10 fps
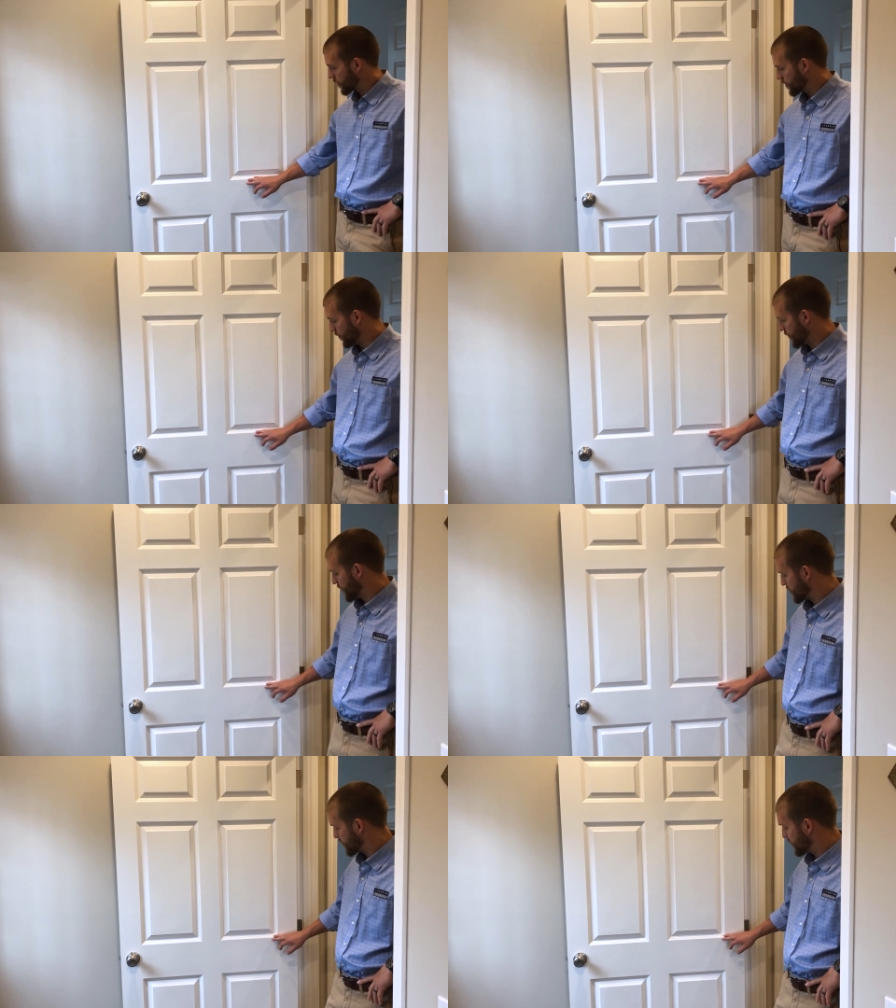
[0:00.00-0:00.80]
You'll
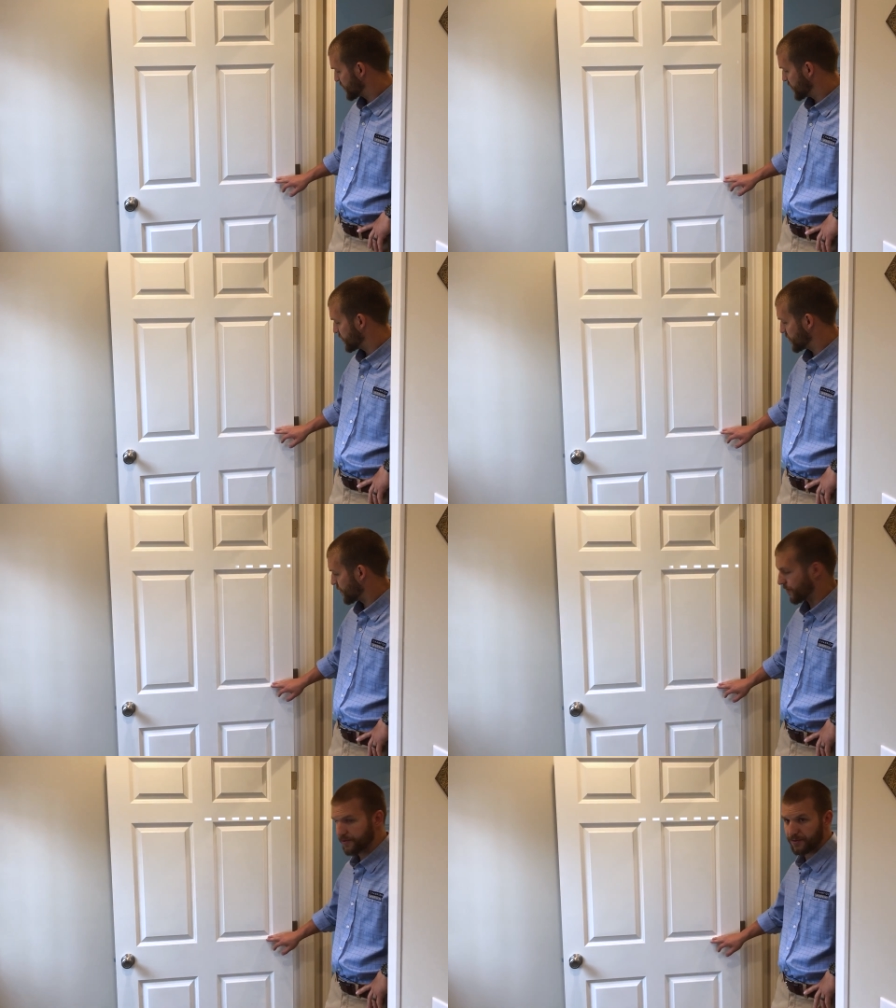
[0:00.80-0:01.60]
notice this
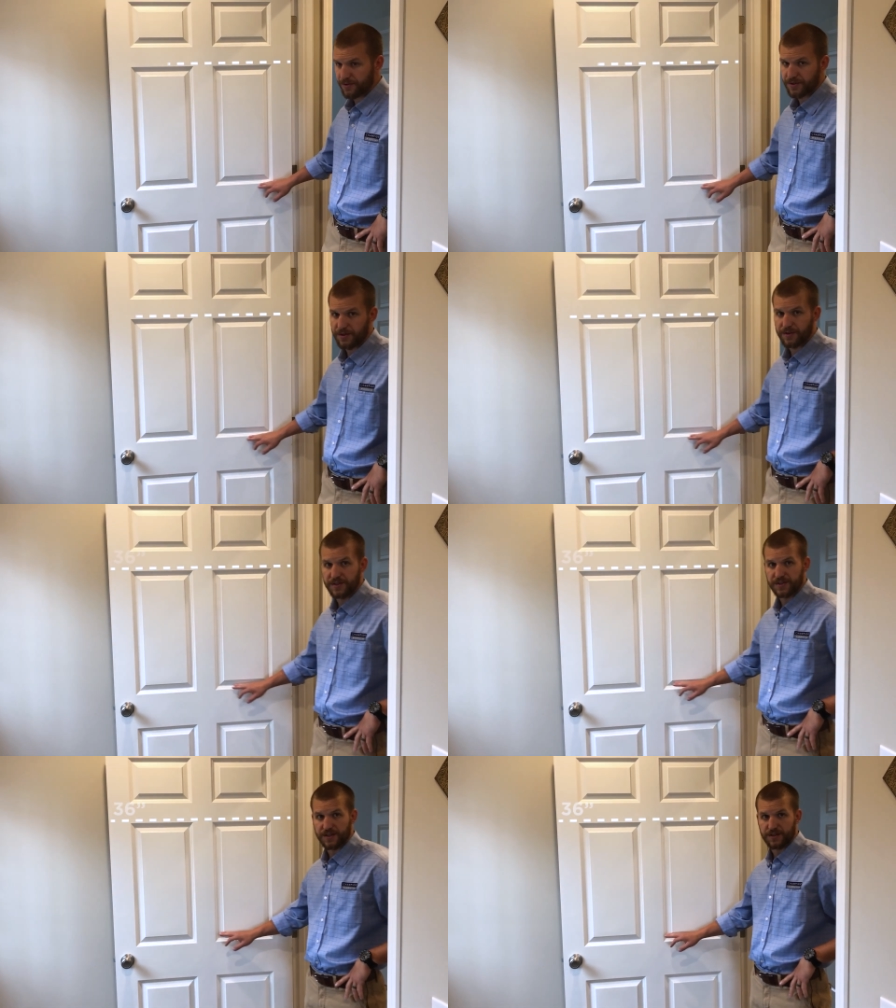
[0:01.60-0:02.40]
interior door is
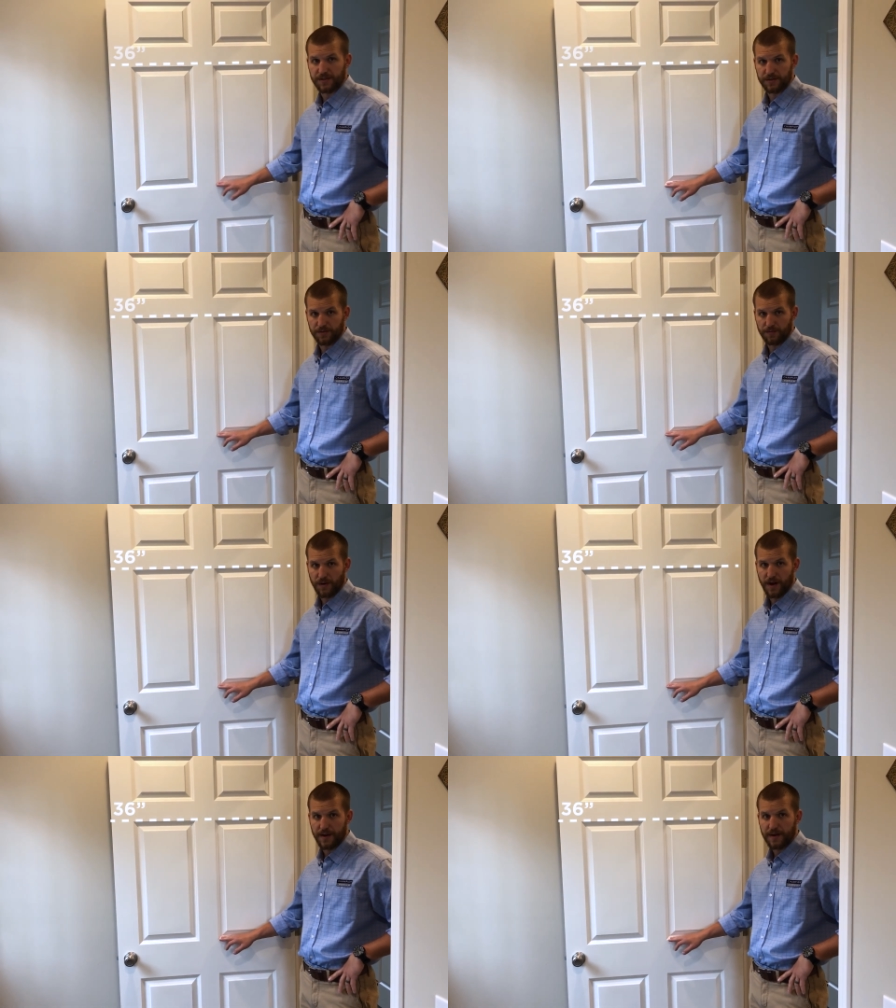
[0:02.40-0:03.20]
36 inches
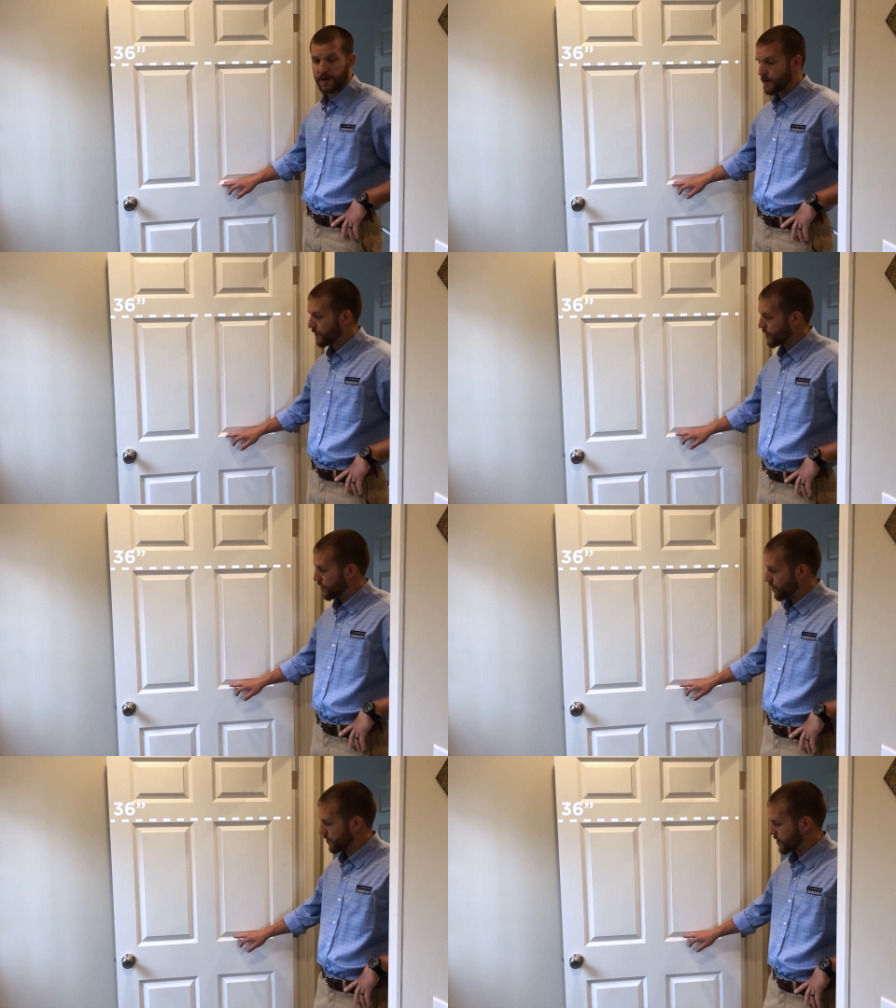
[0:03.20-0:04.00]
wide,
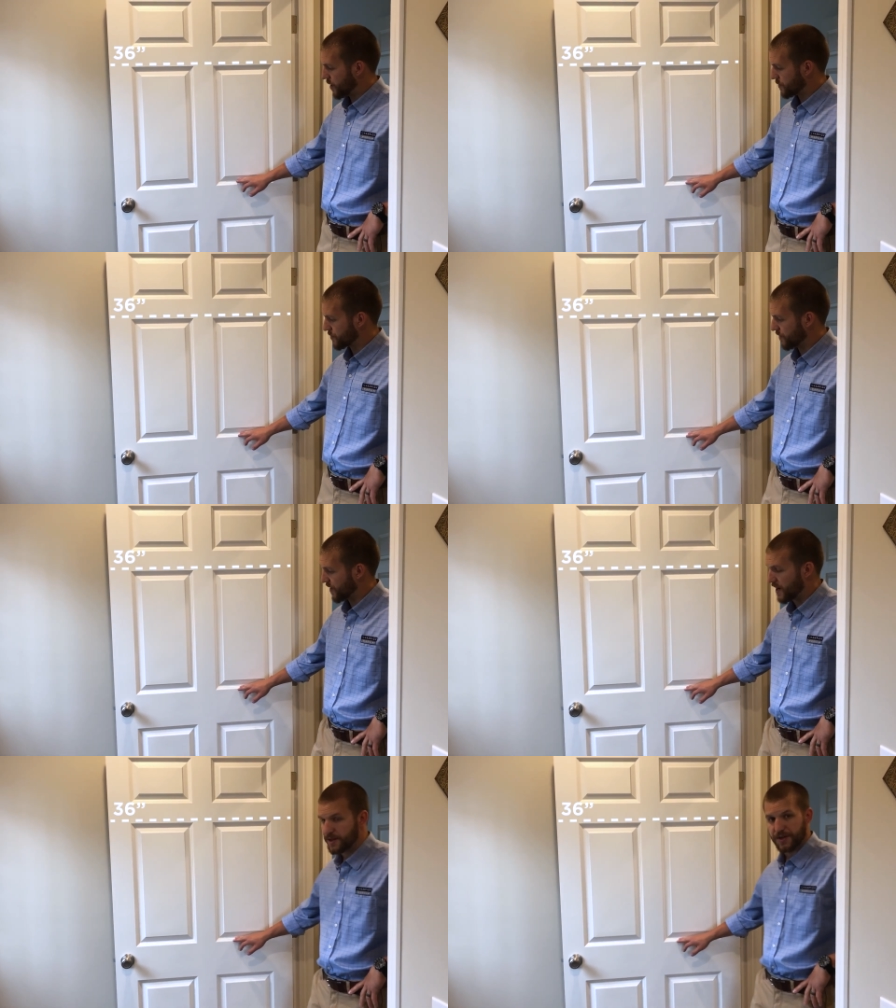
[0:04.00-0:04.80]
which helps with
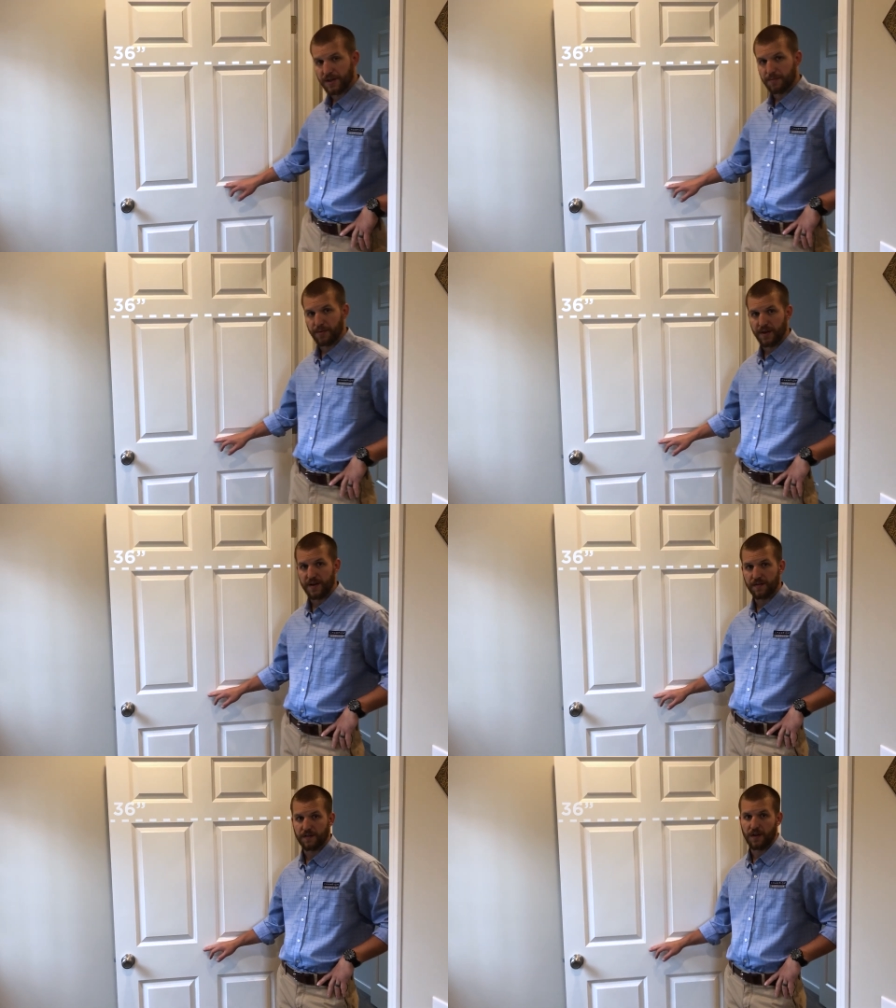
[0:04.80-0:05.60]
aging in
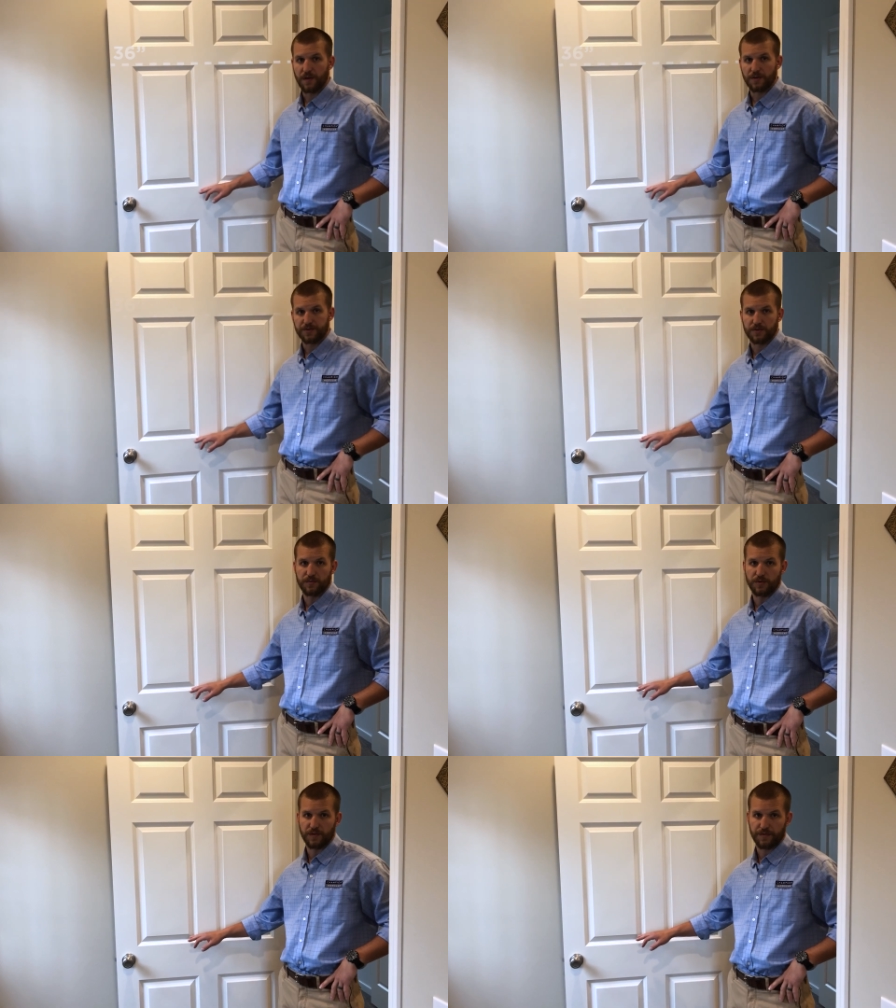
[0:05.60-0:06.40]
place and also
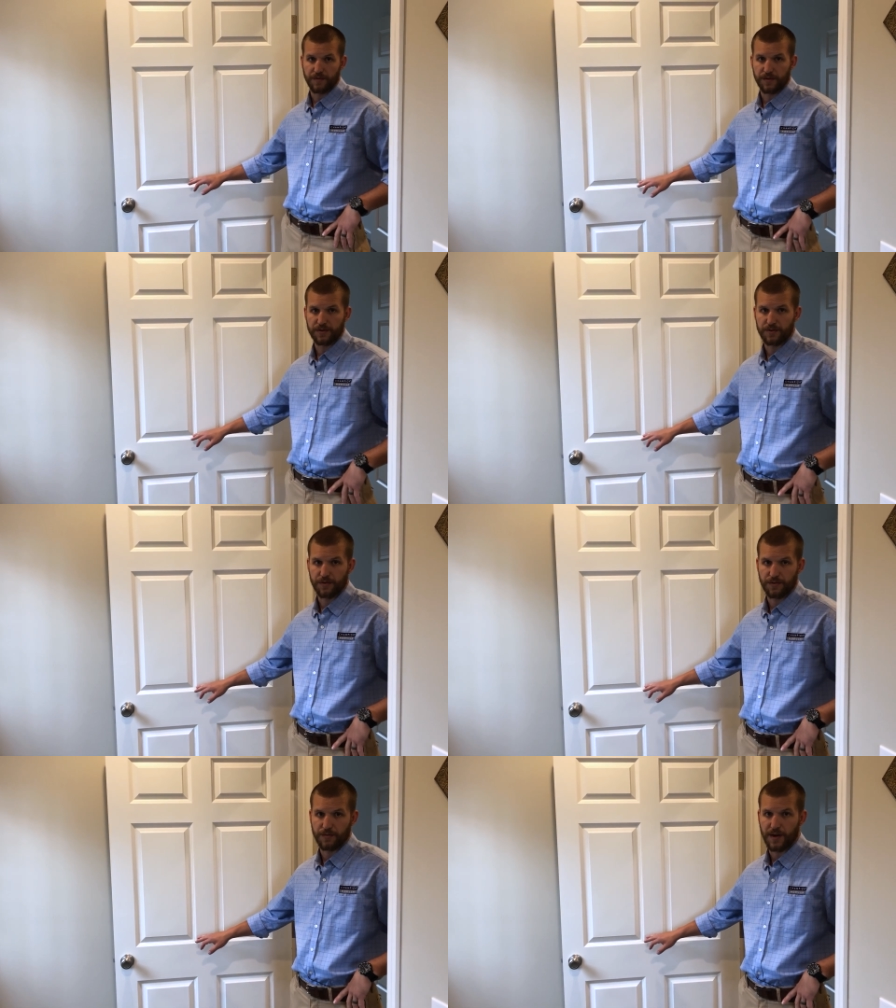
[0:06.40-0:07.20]
moving furniture
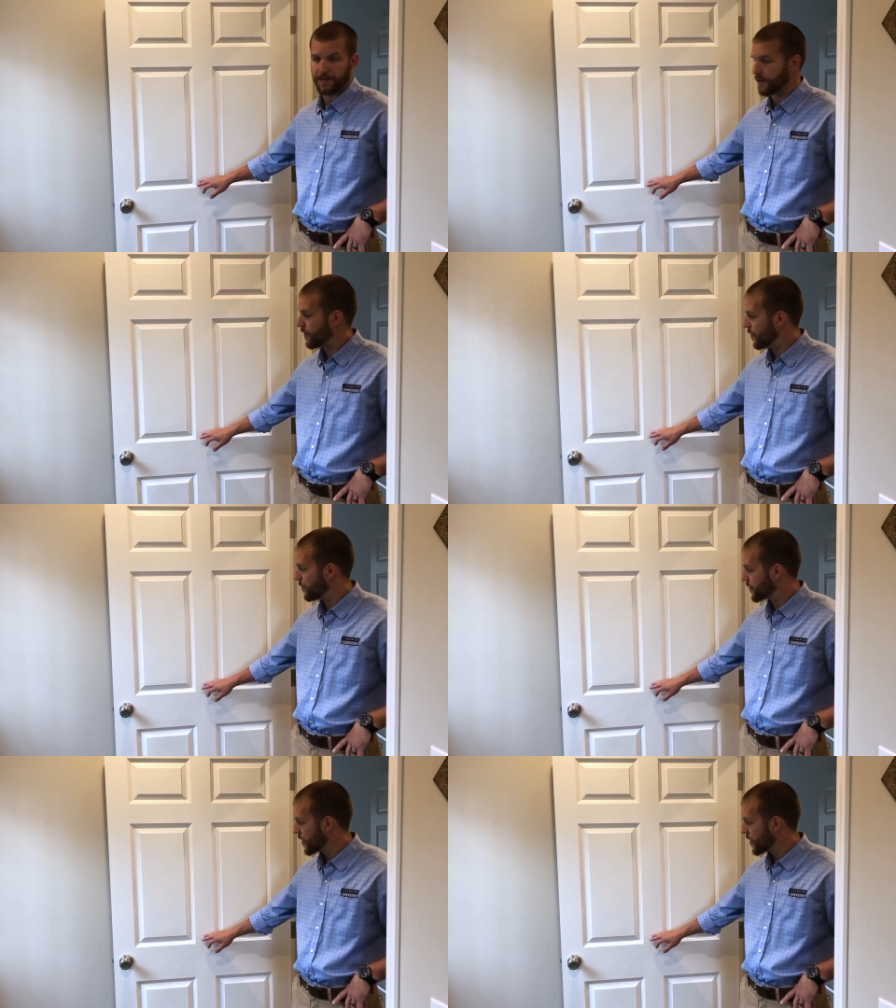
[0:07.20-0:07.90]
throughout the home.